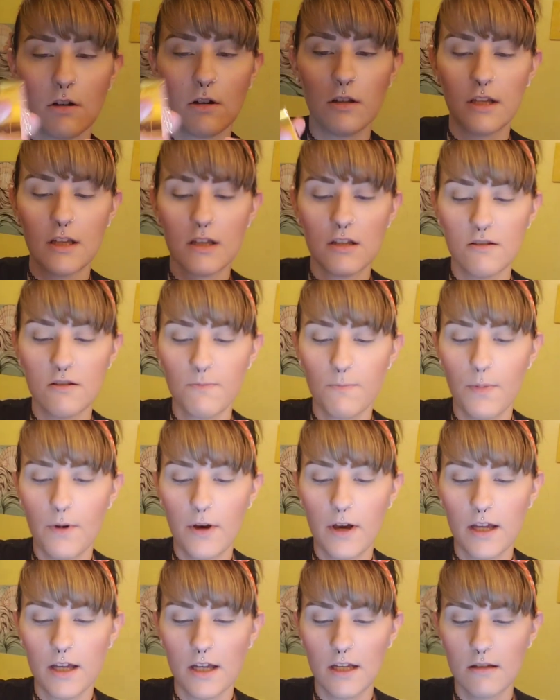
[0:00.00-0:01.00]
on this,
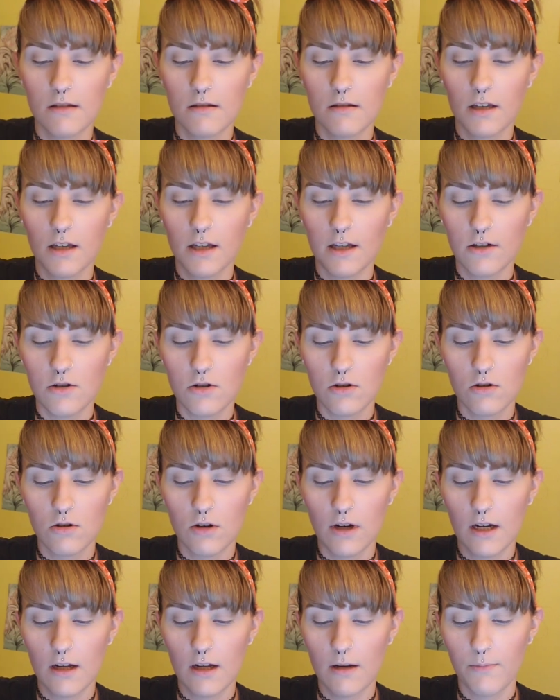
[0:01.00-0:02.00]
but it's like
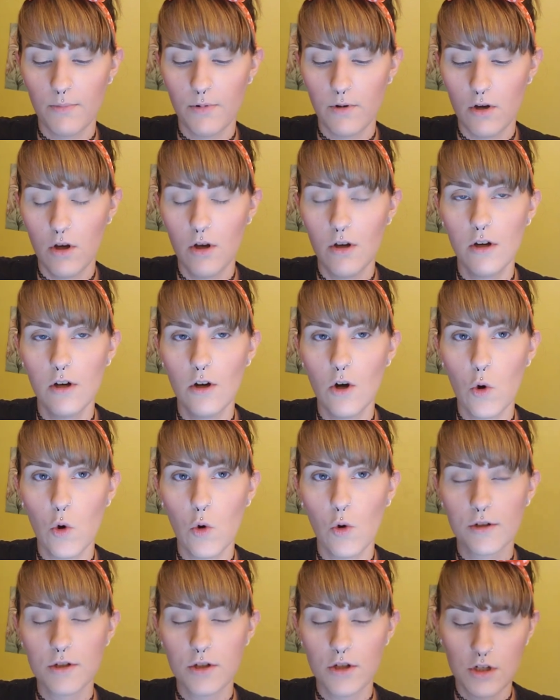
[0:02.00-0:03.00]
straight up
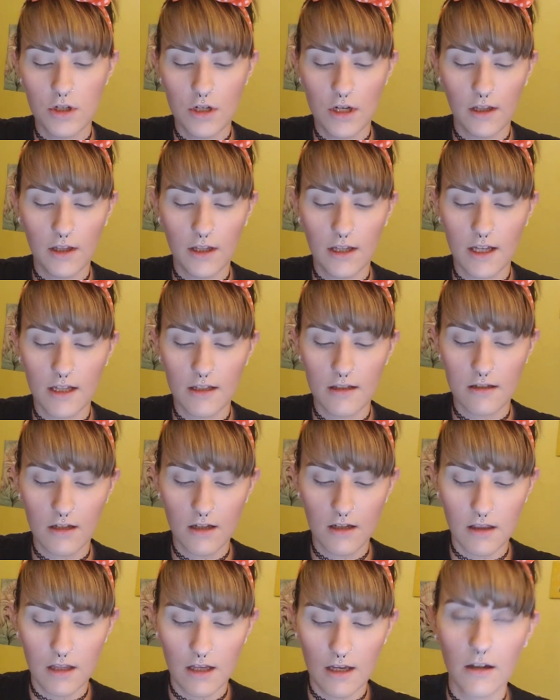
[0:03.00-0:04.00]
horse shit. Like, it's
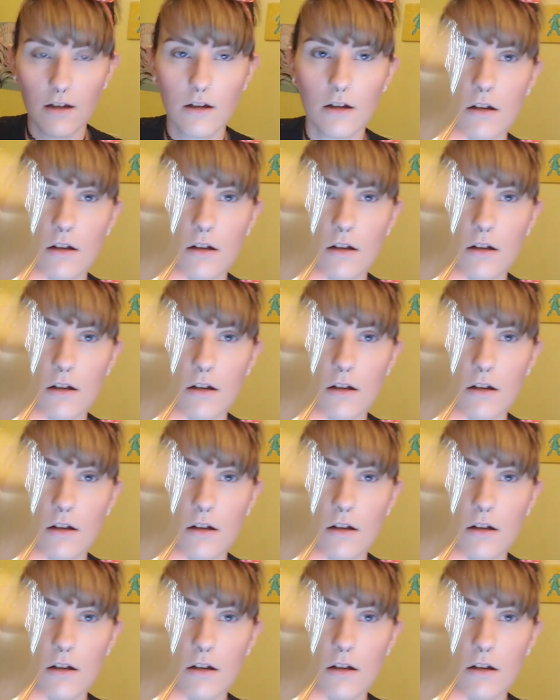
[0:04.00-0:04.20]
not that